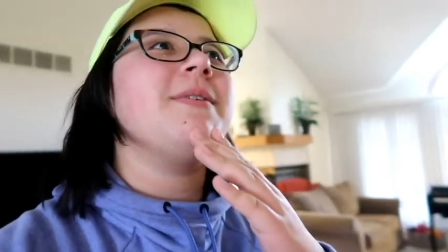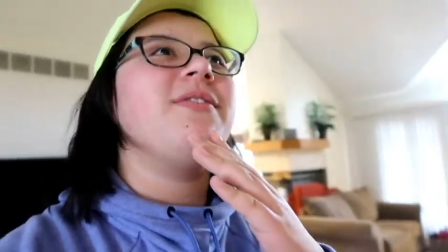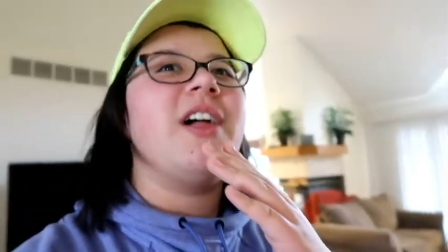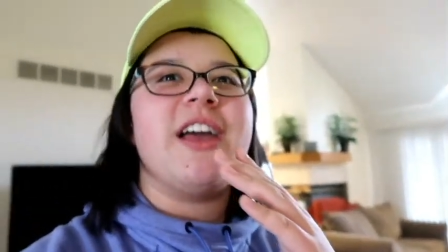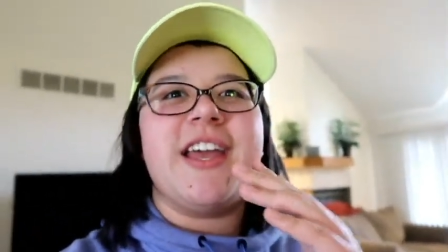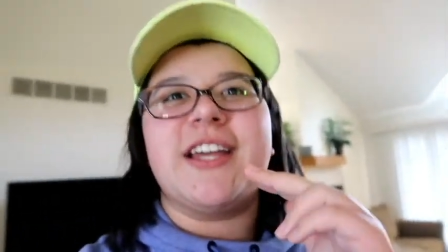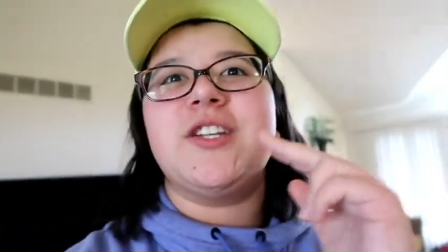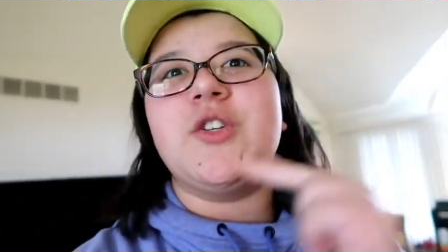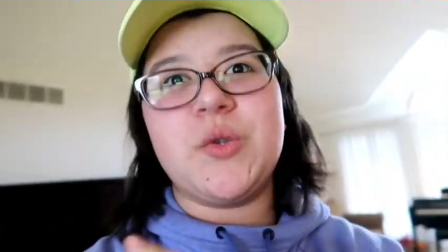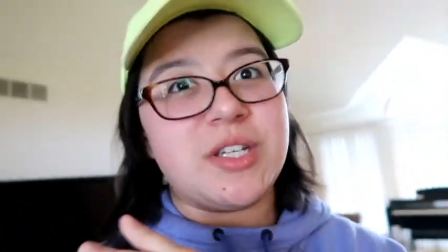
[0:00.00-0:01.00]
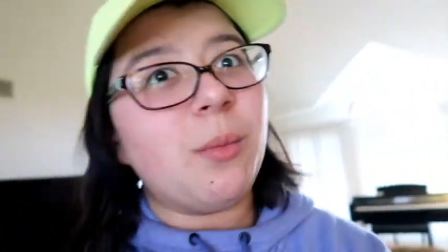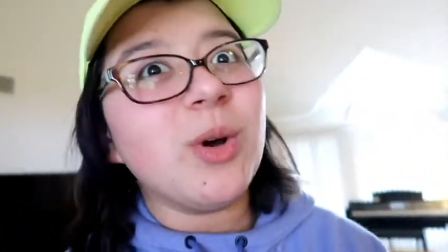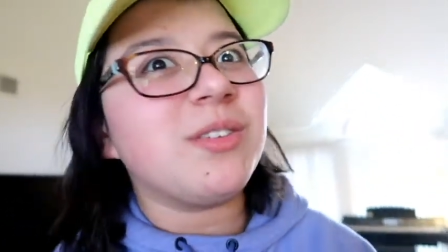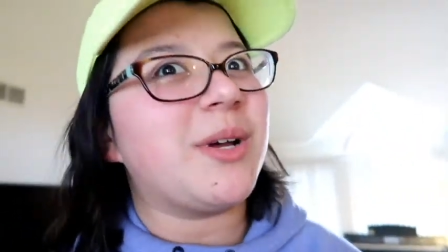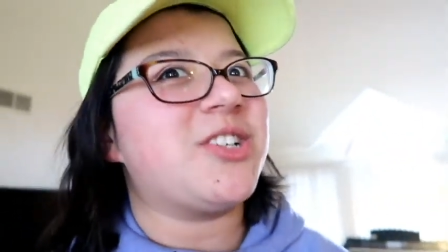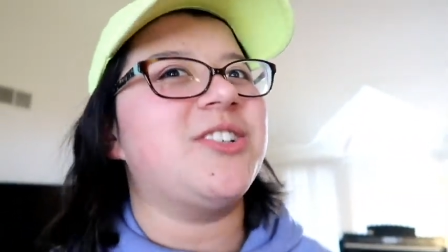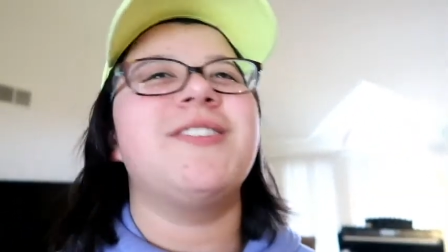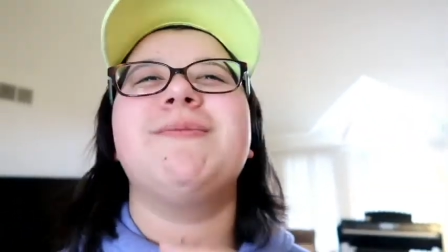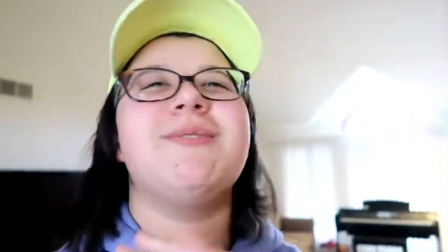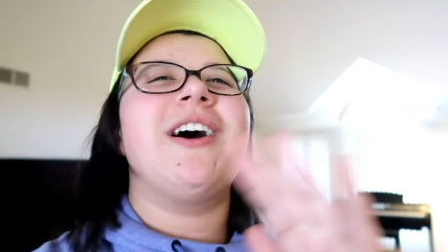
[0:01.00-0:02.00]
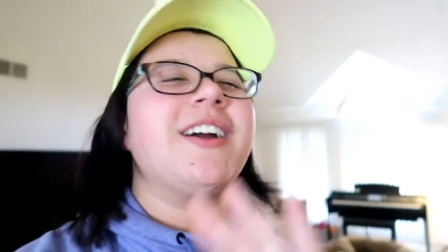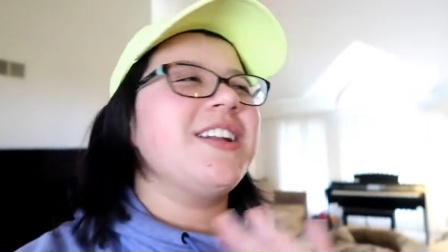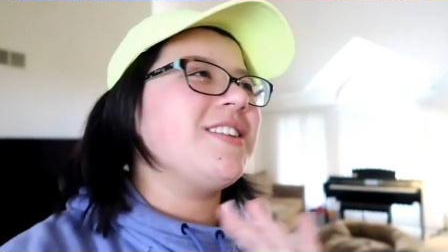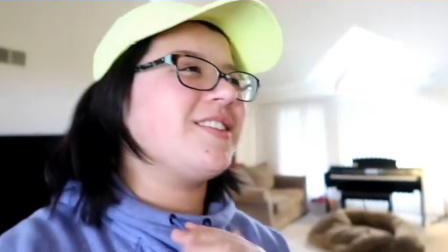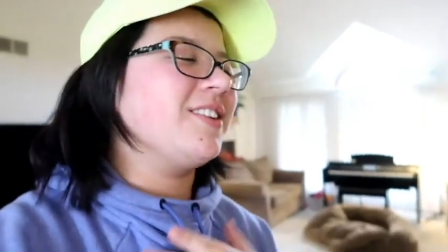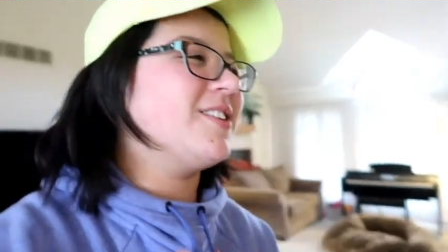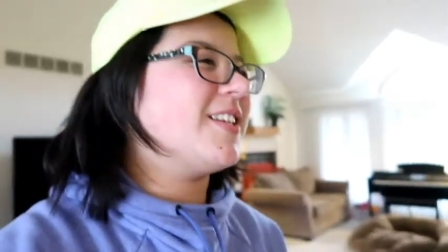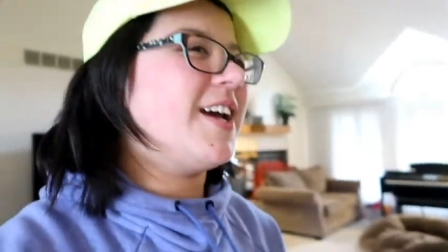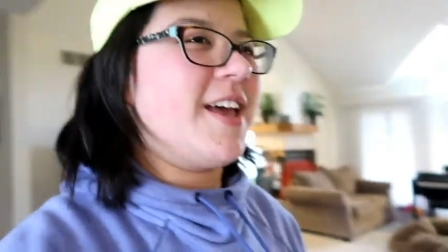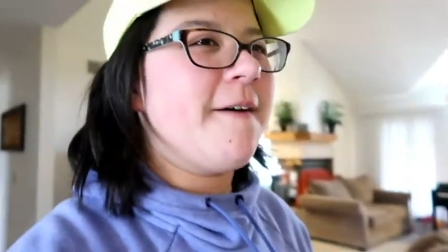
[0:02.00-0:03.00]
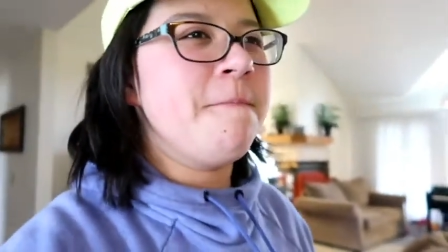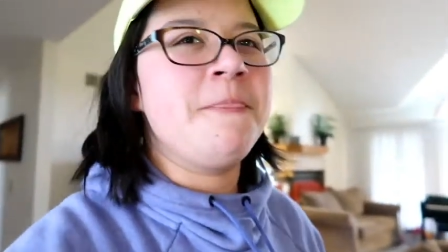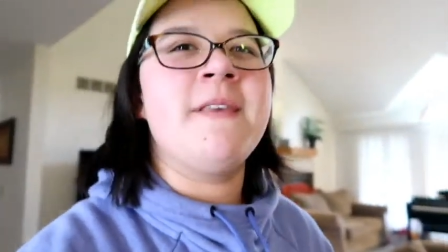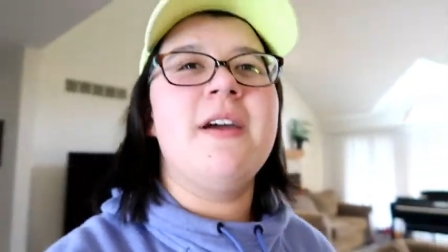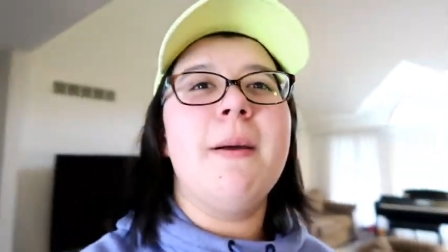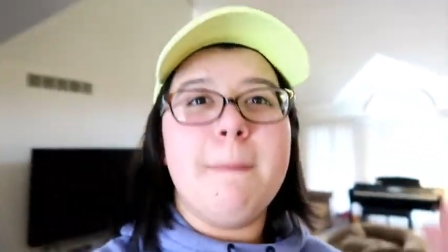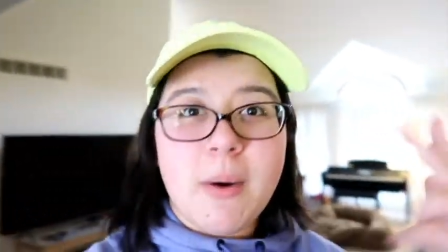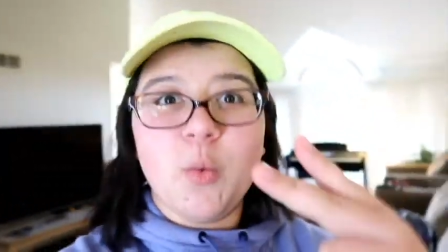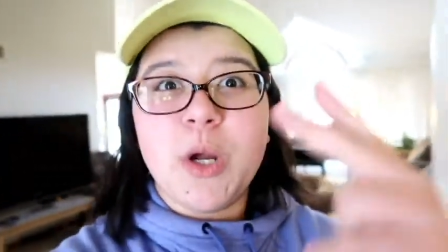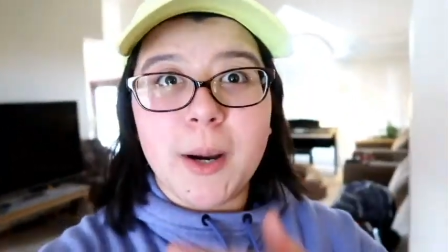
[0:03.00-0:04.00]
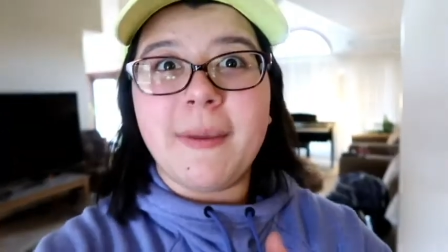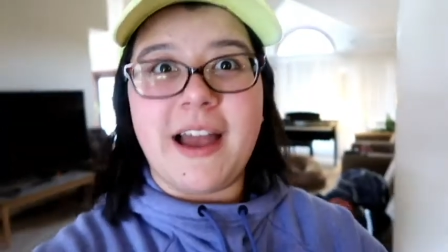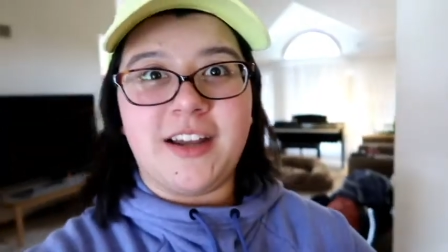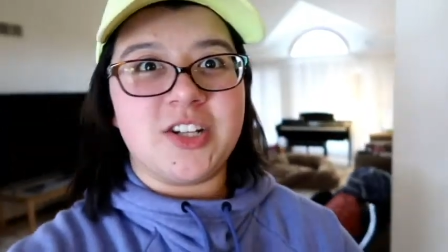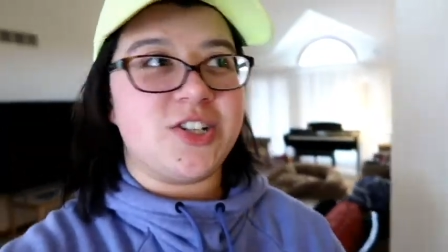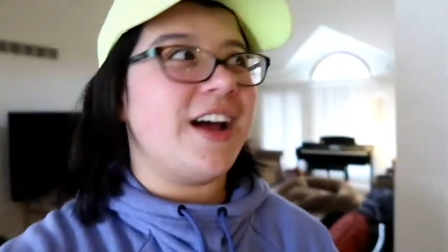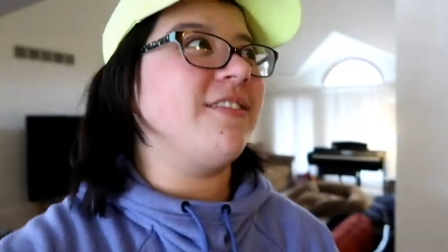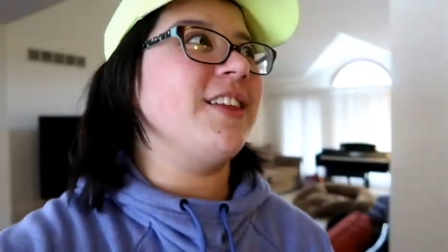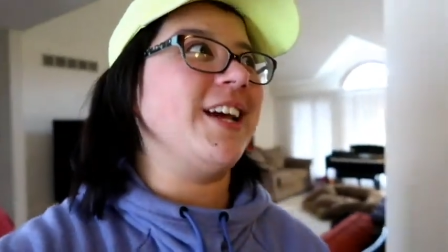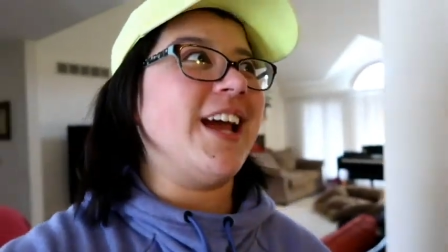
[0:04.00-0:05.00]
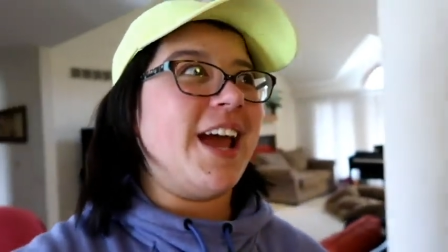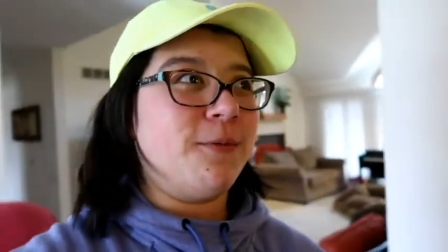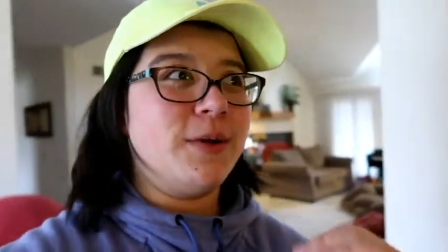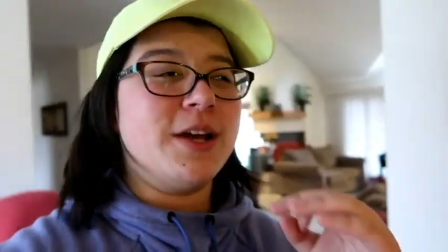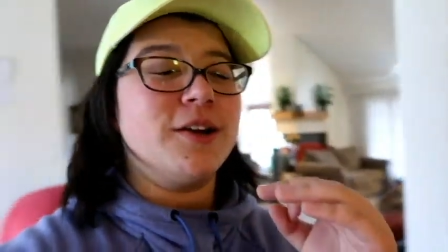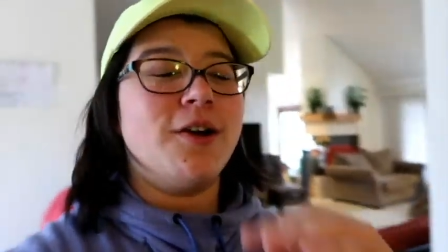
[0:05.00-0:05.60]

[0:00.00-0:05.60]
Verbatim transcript: be flying to somewhere special. Not gonna disclose that yet. But we are back to traveling and we are